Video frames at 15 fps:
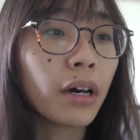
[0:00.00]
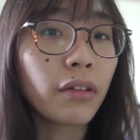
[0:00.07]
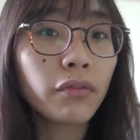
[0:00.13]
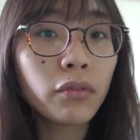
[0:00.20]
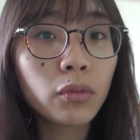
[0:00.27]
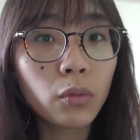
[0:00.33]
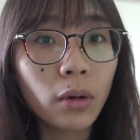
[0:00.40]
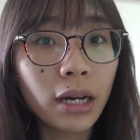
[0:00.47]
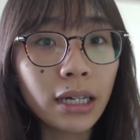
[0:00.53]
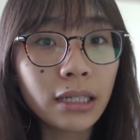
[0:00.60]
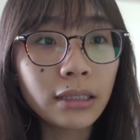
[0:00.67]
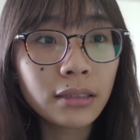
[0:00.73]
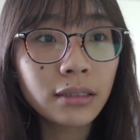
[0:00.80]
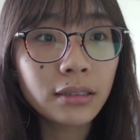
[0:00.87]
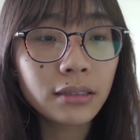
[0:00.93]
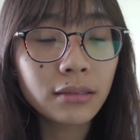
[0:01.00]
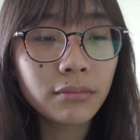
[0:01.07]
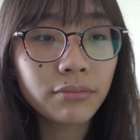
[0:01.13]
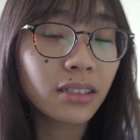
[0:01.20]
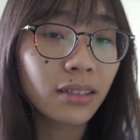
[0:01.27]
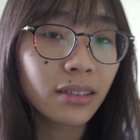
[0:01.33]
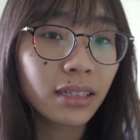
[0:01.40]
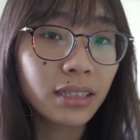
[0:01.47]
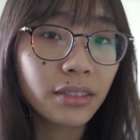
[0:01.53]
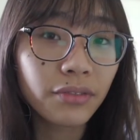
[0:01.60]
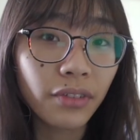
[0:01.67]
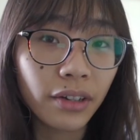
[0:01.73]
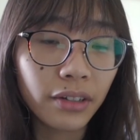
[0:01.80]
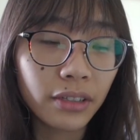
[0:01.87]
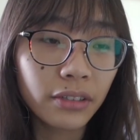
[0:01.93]
but food wise croissant
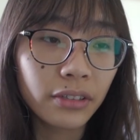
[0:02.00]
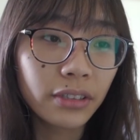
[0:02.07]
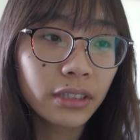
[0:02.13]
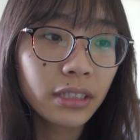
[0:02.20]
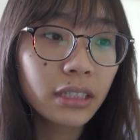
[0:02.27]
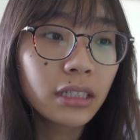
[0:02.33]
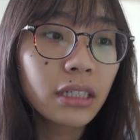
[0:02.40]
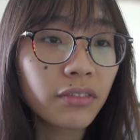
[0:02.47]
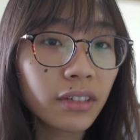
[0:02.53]
tastes very good